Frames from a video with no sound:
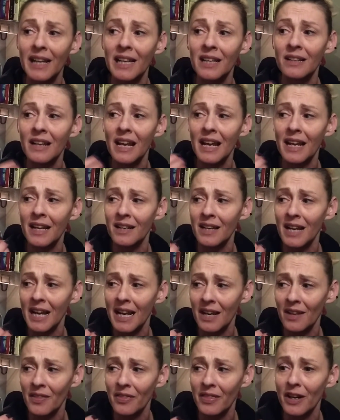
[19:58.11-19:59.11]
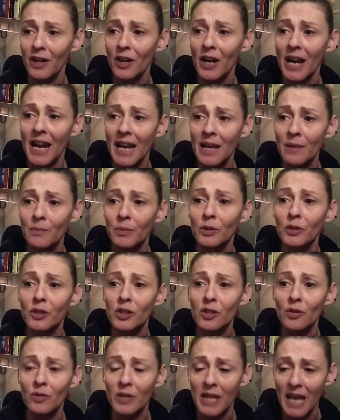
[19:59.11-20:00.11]
and they're able
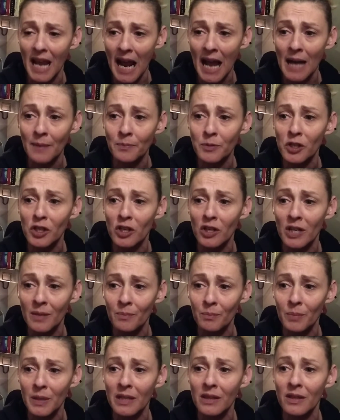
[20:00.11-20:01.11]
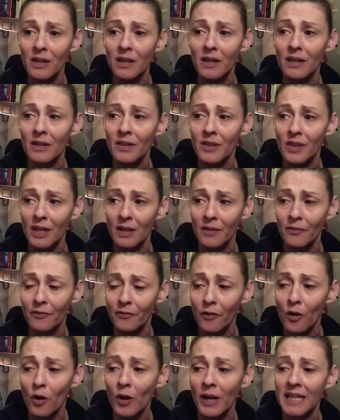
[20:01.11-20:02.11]
to capture and be the
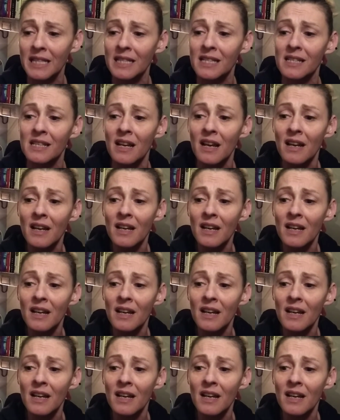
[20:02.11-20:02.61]
voice